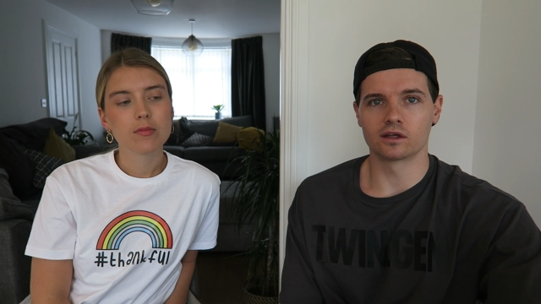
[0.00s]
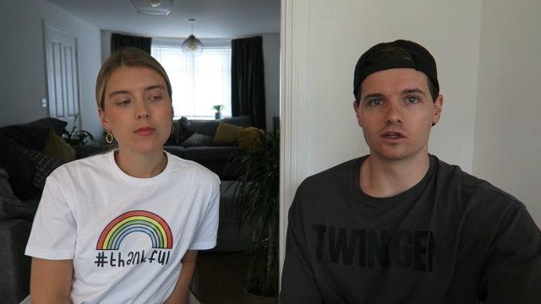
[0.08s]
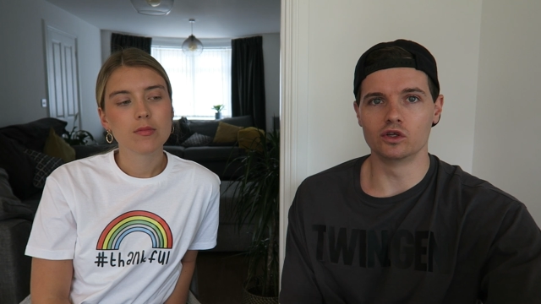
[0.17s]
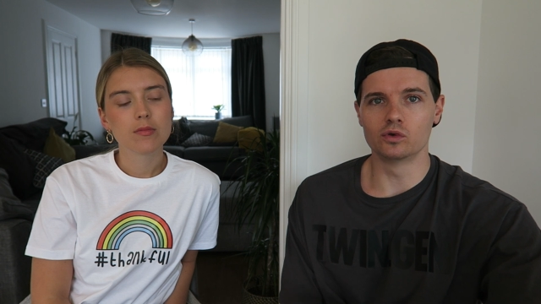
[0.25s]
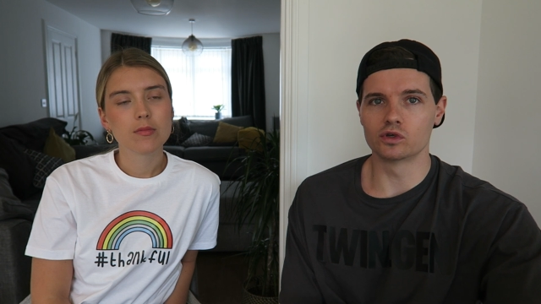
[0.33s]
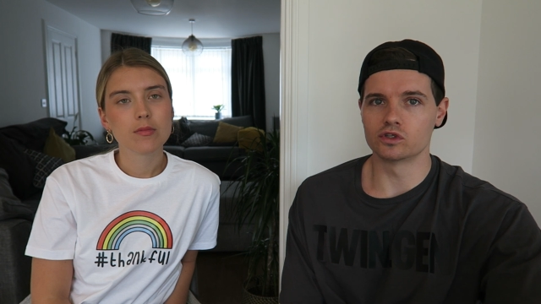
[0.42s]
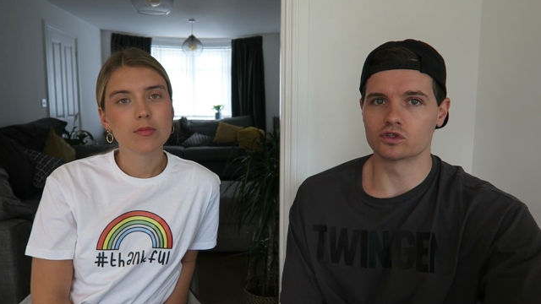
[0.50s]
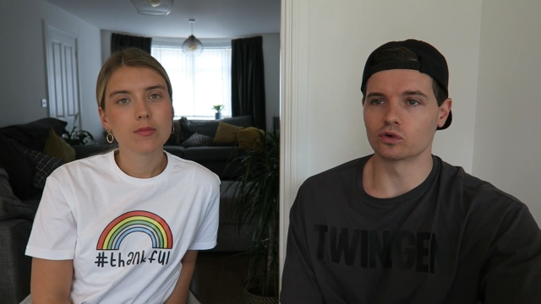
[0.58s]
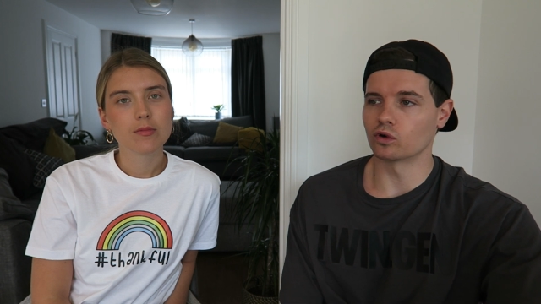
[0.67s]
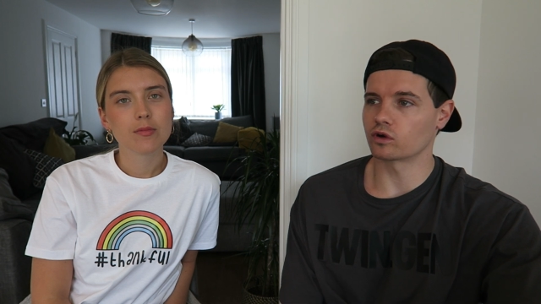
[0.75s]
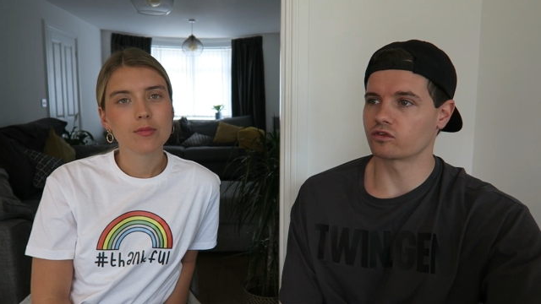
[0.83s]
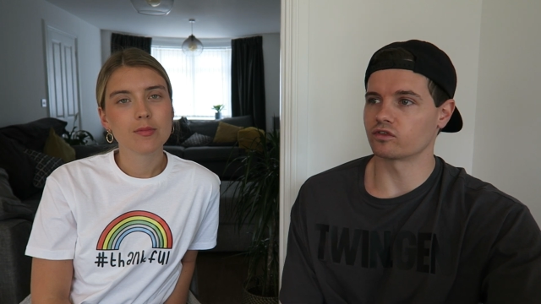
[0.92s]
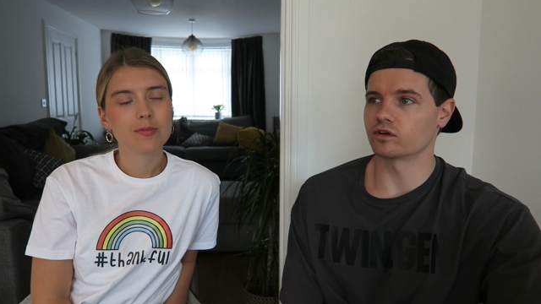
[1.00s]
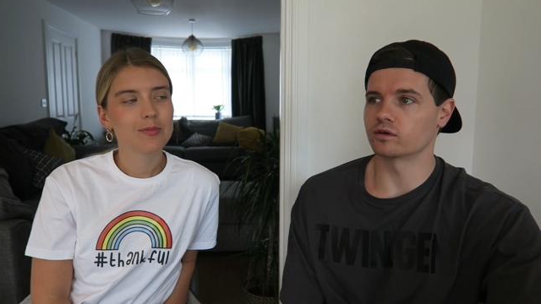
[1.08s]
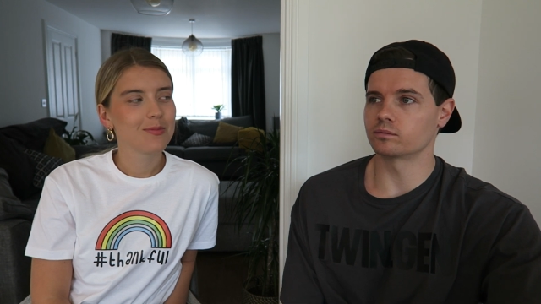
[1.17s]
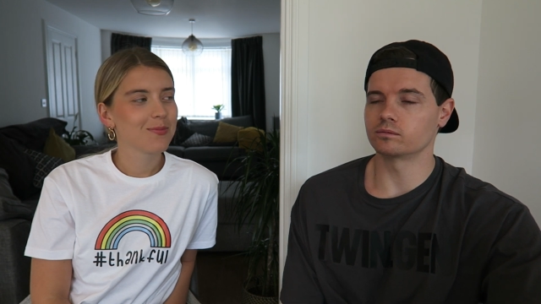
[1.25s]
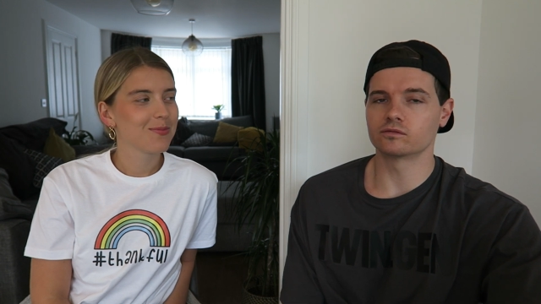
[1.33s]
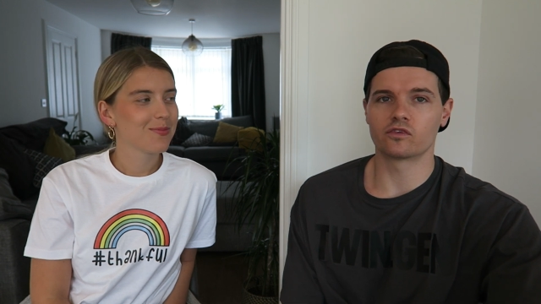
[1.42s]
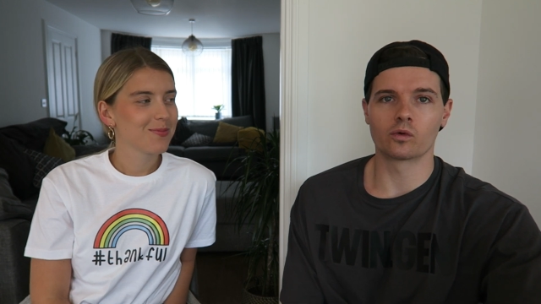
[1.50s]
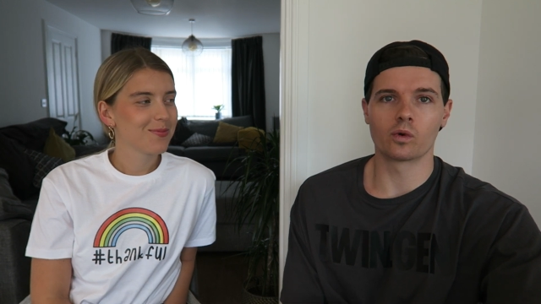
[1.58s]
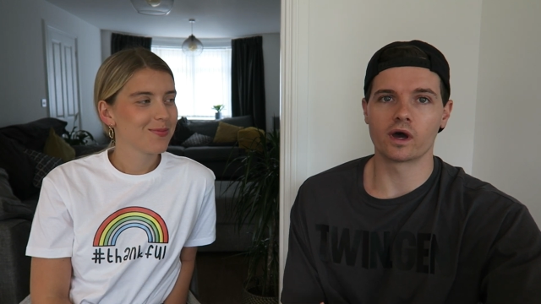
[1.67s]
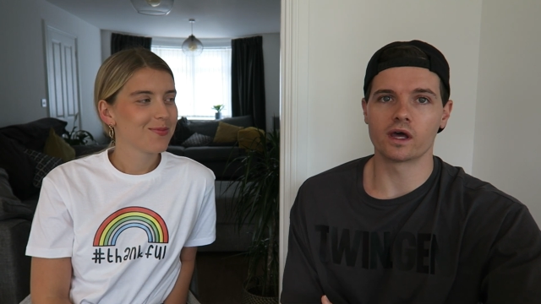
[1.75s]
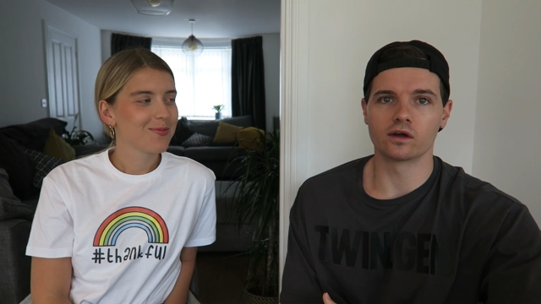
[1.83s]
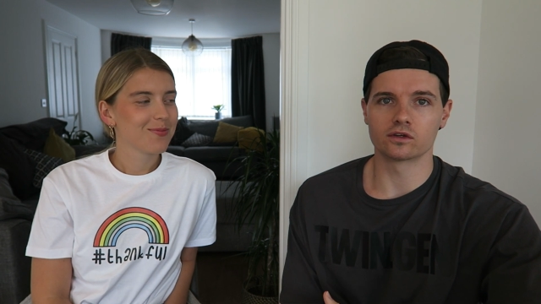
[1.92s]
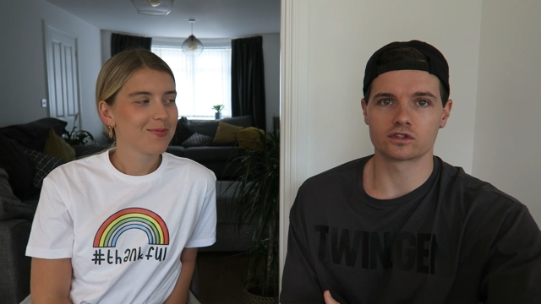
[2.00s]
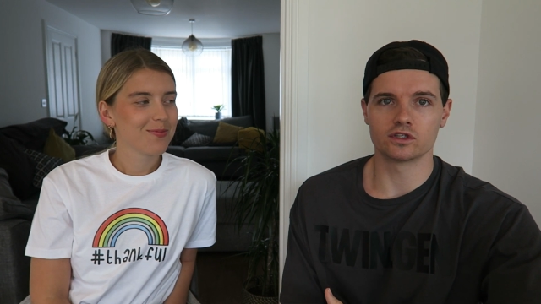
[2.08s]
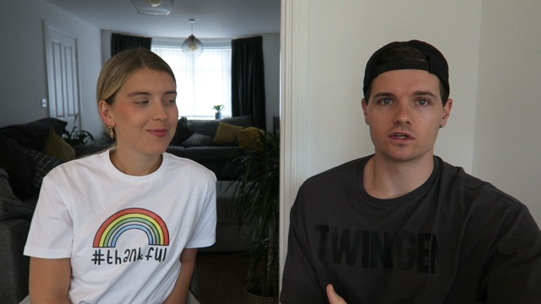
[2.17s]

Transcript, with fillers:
Speaker 1: Like, Lou can talk for, for Wales,